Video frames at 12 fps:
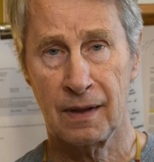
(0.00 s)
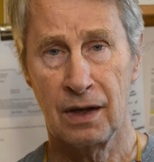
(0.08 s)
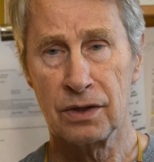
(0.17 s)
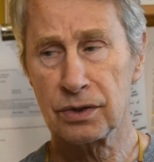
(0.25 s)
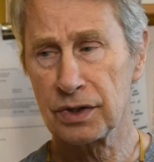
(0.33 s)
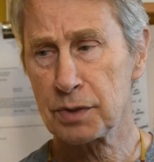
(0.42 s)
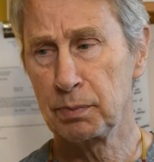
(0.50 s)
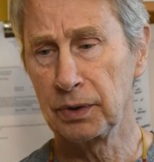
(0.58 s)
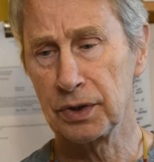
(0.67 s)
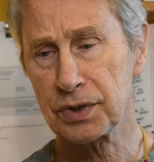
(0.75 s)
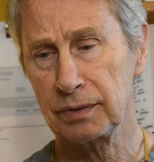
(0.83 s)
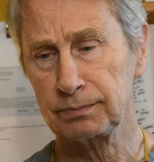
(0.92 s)
George
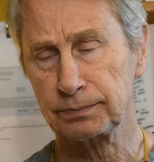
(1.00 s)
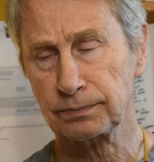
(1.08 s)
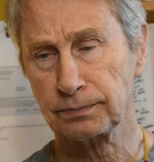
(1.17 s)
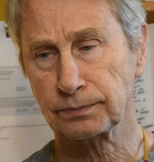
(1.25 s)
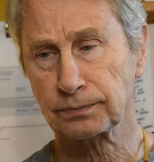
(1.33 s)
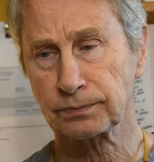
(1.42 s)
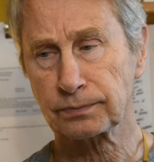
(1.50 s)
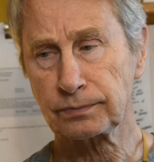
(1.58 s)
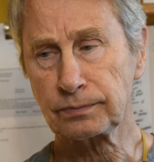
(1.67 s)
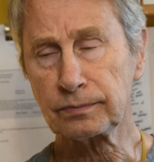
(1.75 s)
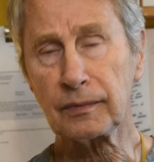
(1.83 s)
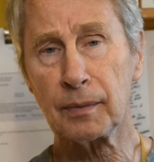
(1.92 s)
Bush,
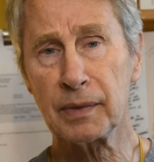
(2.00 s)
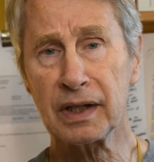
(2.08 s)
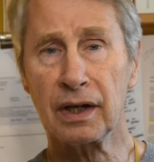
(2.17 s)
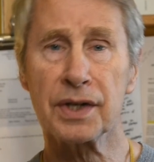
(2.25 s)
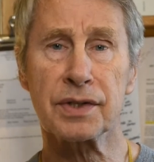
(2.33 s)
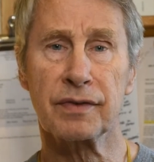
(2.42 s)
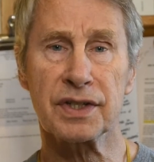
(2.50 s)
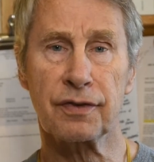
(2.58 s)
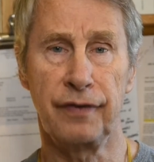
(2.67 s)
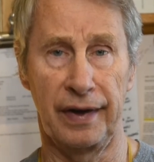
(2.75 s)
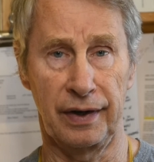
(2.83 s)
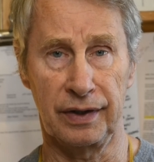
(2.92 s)
because of his
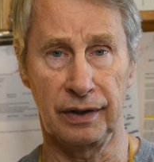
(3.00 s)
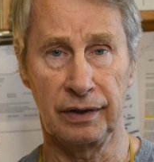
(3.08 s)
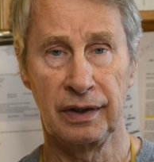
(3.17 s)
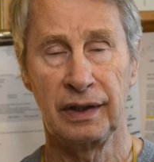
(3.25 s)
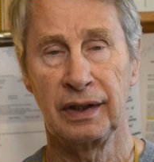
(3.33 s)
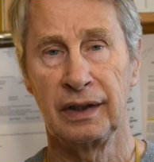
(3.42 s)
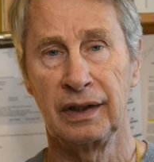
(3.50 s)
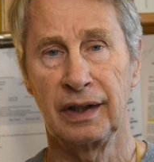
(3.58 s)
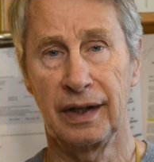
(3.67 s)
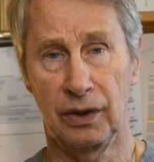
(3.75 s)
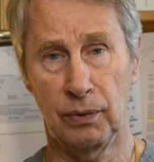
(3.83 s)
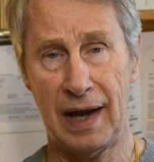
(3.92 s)
failure
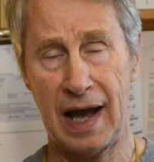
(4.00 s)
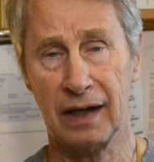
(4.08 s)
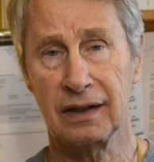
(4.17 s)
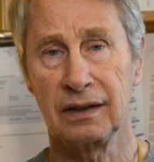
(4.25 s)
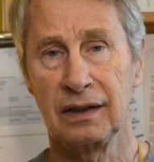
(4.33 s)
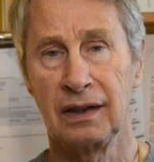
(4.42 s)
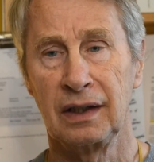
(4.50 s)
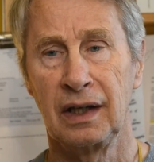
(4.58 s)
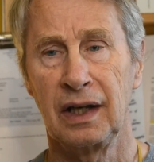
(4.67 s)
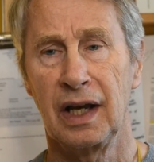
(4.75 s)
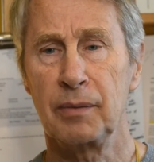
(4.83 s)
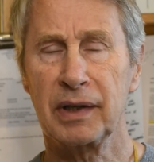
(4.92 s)
in Iraq
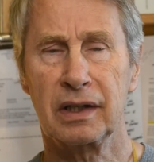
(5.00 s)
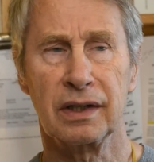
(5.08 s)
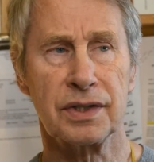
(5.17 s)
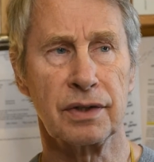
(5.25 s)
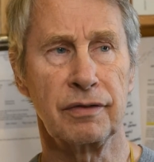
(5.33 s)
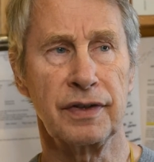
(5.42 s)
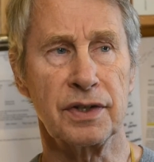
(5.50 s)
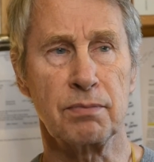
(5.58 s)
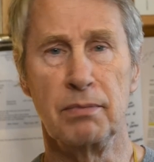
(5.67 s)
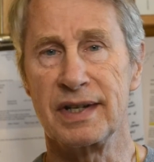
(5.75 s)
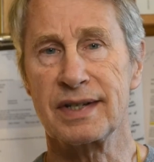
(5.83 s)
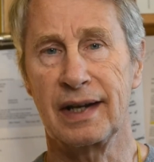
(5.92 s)
and because of his
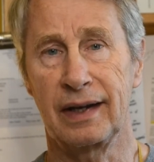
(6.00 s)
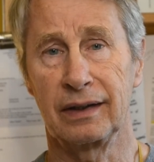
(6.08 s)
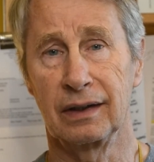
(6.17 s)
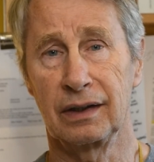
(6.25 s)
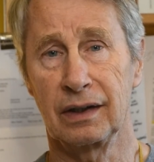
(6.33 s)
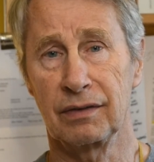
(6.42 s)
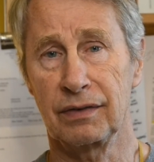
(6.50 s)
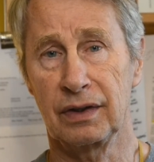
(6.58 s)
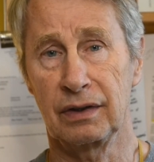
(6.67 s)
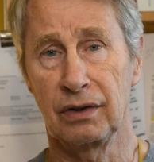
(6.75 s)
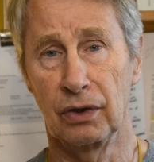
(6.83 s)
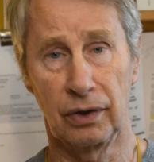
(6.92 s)
mishandling of the
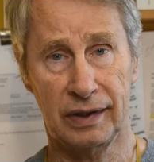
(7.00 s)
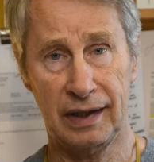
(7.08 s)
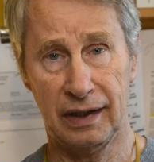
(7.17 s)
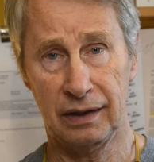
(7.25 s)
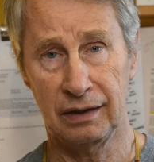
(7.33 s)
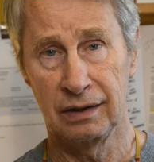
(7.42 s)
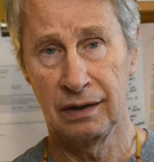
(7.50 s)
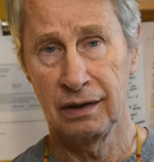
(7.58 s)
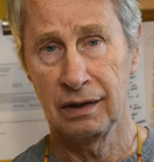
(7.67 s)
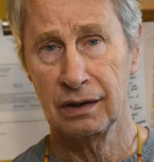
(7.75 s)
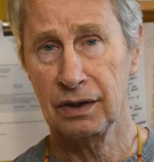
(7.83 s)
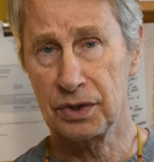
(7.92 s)
Hurricane
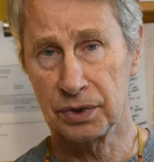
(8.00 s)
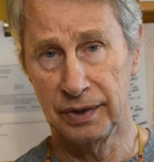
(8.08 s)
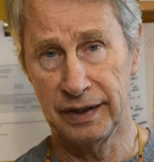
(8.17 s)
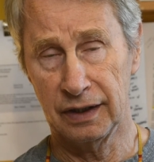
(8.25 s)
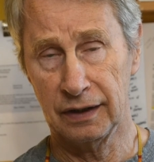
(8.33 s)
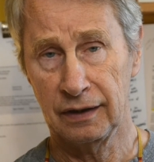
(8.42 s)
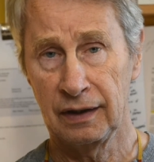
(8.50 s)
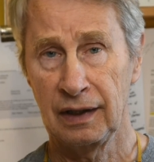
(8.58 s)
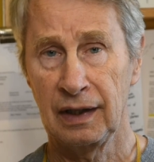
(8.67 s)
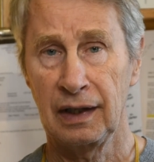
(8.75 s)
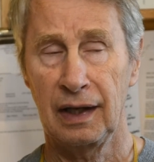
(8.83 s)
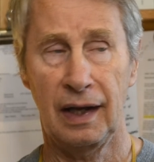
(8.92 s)
Katrina
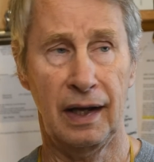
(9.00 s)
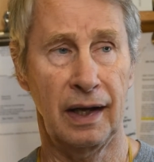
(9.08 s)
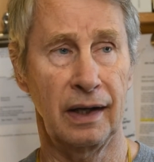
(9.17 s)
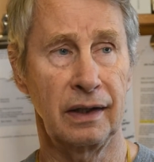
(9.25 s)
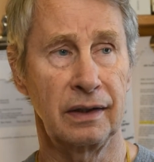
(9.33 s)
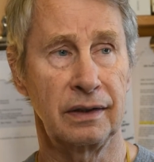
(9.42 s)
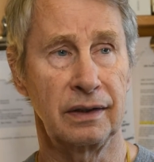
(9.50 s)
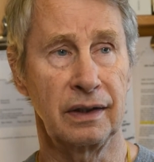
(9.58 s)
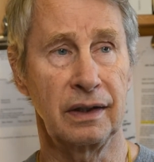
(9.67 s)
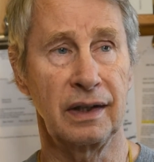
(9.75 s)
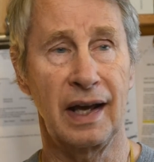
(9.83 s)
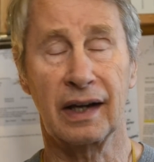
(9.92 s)
and
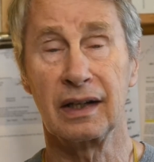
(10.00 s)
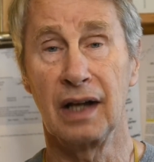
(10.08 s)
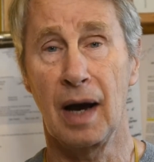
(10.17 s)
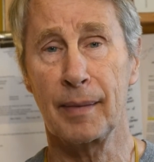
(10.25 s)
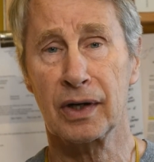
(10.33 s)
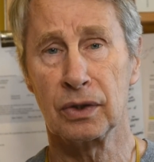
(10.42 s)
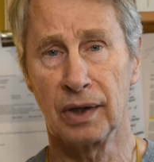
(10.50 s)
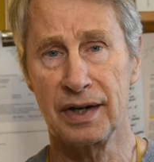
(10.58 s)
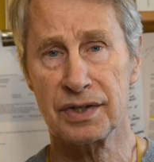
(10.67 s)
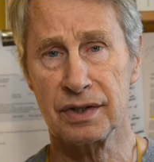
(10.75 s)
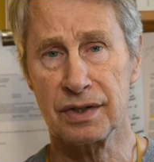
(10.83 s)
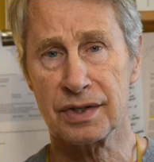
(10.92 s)
the economic
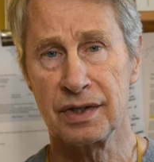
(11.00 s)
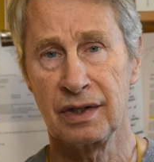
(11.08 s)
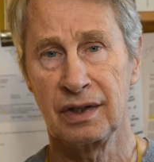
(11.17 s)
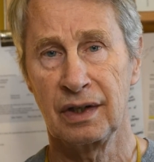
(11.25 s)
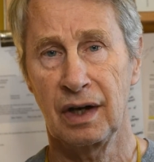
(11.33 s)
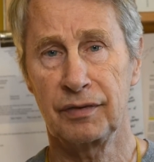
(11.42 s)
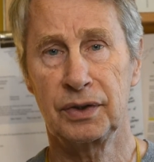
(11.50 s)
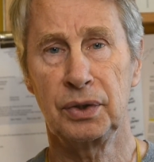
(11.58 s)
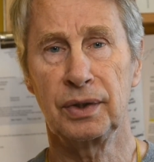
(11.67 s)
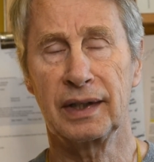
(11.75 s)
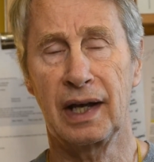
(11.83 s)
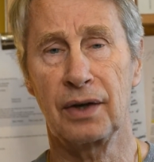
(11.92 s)
crisis of
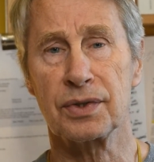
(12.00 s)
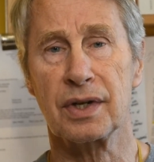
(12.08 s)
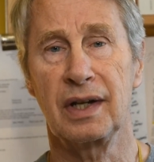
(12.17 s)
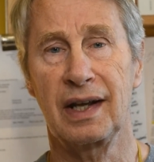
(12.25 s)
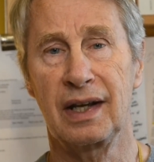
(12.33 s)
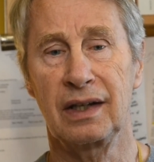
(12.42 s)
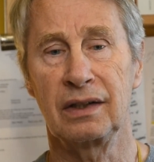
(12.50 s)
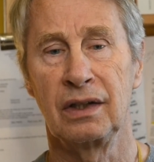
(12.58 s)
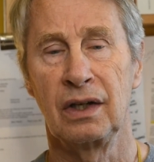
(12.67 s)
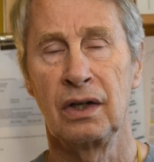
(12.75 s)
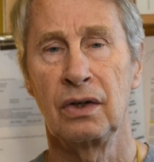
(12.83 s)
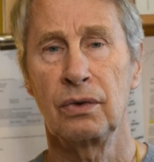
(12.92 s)
2008,
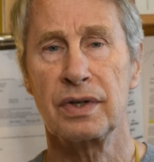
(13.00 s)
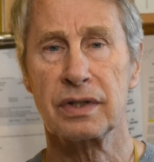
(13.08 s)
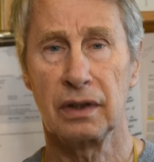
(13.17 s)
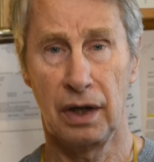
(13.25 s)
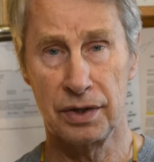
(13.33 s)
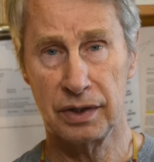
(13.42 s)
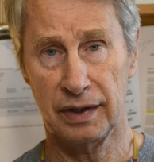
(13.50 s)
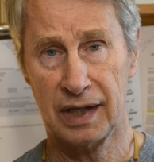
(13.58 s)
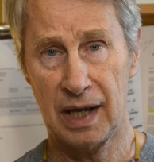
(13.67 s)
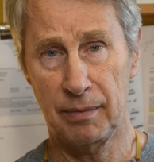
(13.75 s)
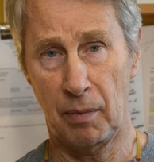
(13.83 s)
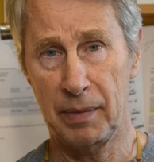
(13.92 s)
which largely
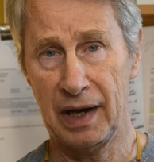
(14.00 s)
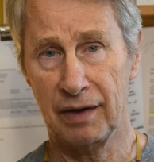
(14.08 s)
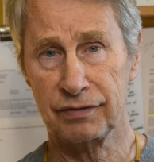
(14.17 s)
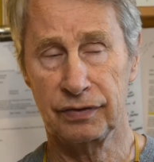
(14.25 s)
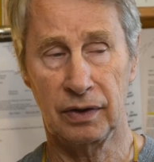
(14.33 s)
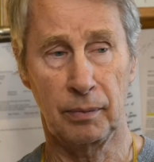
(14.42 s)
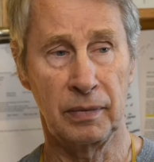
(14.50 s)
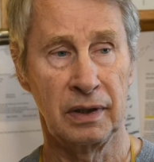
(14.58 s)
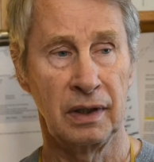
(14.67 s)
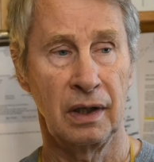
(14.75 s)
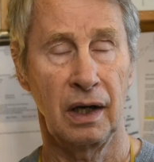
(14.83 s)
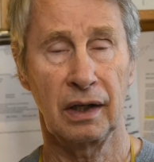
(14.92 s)
came about from
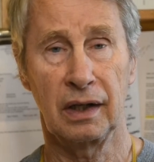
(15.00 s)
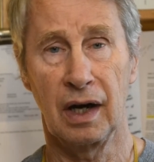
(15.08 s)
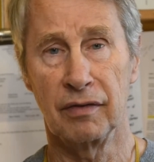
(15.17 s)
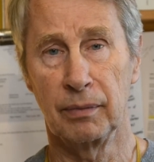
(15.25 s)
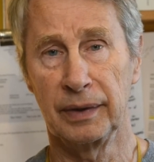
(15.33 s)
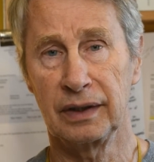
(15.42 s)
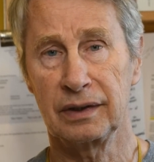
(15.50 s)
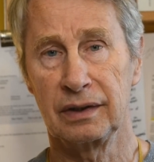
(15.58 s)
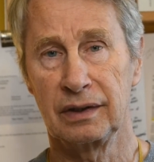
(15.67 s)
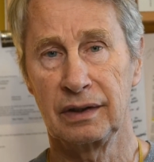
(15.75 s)
a government